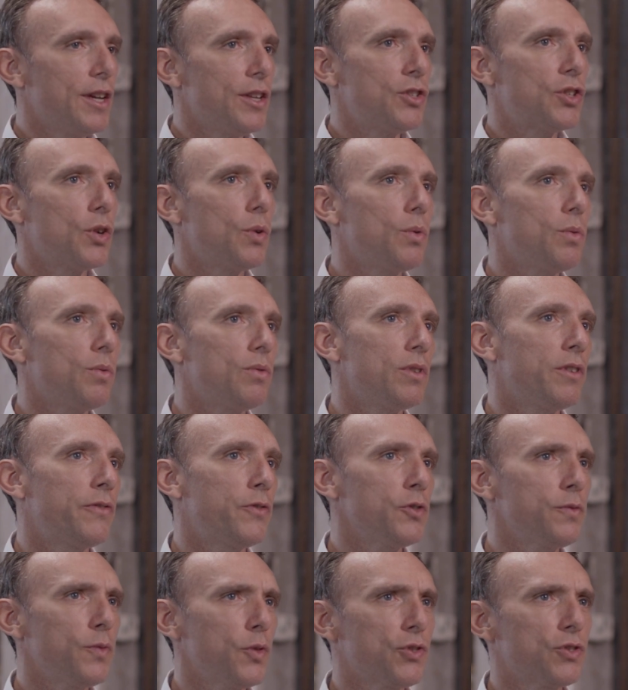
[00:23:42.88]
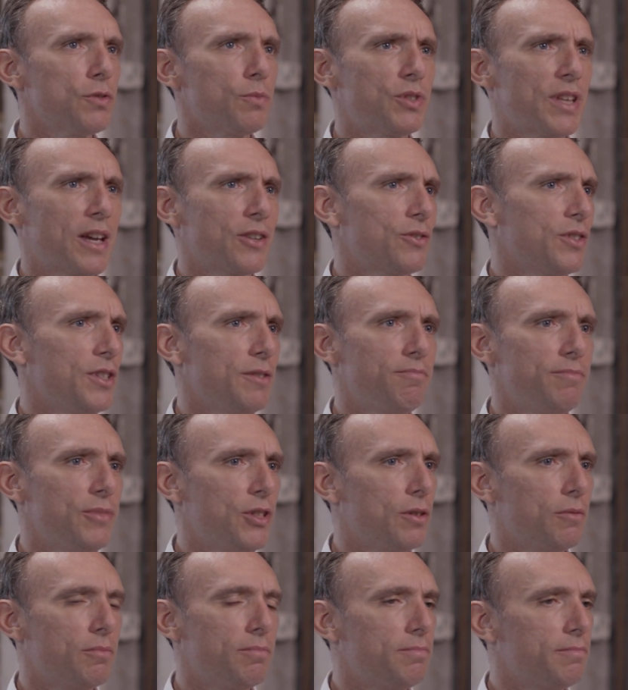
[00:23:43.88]
So the first version was actually,
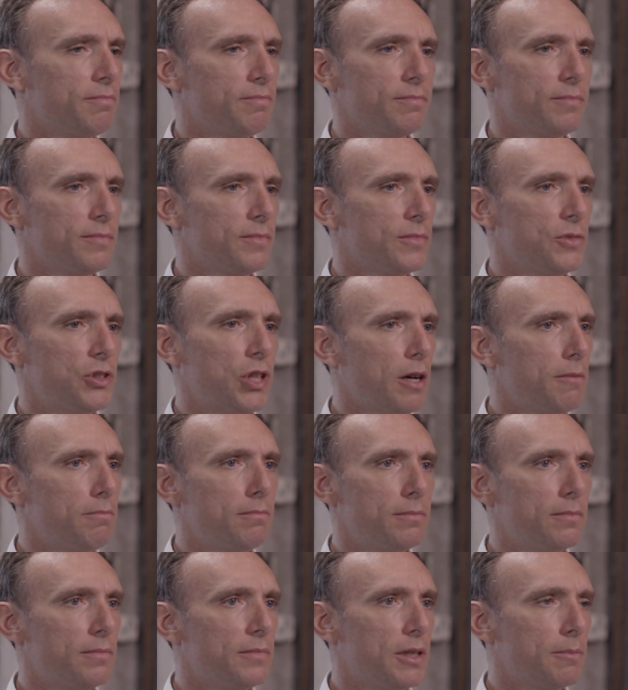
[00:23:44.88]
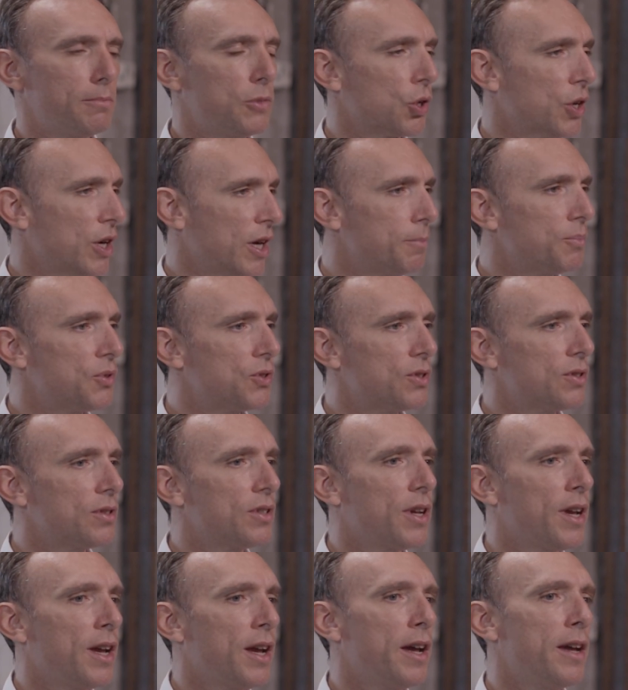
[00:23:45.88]
dumb mock-ups.
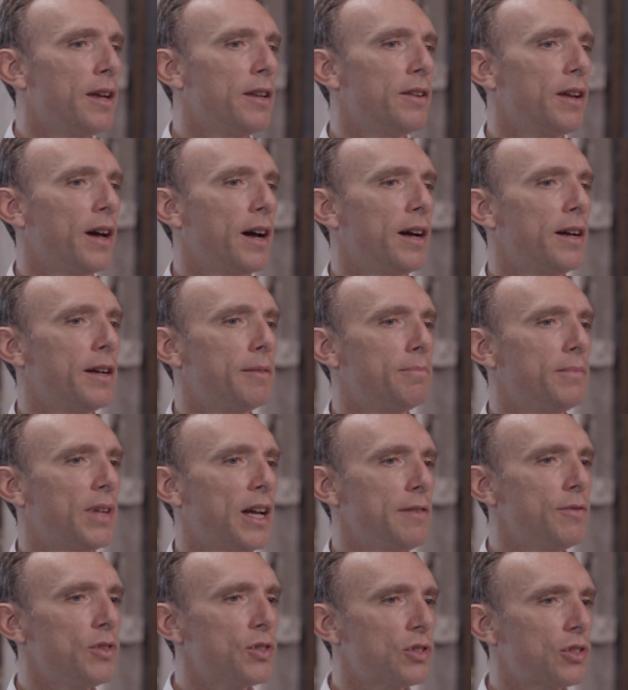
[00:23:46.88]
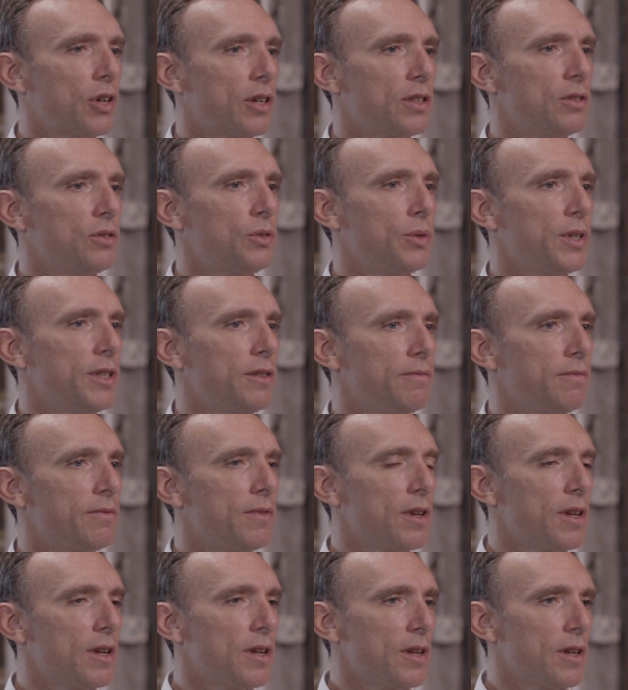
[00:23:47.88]
And I even started
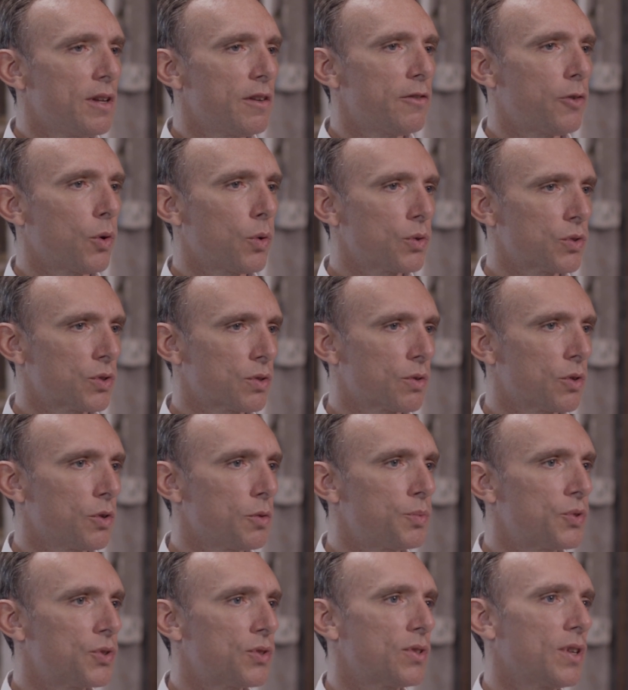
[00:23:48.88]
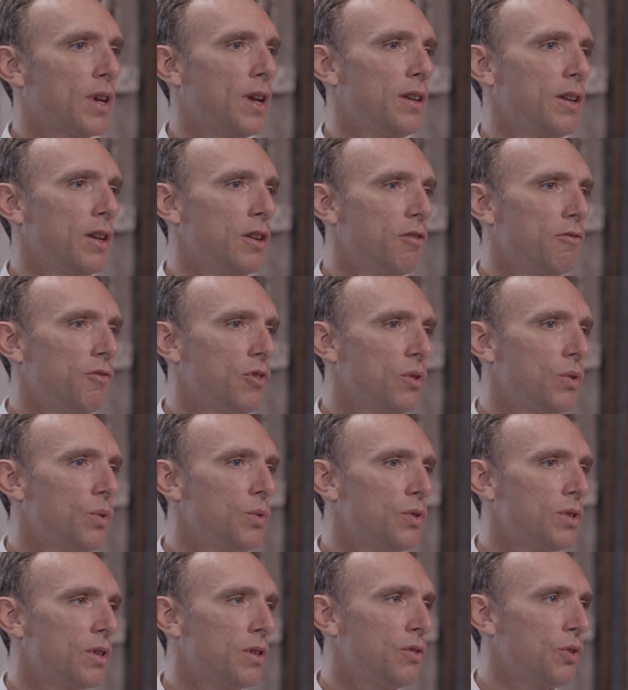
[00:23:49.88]
doing focus groups and
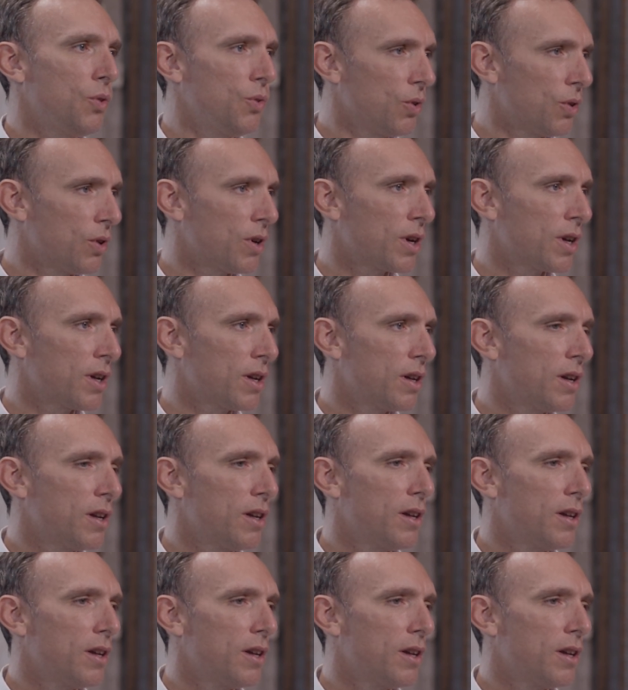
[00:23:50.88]
interviews in New York.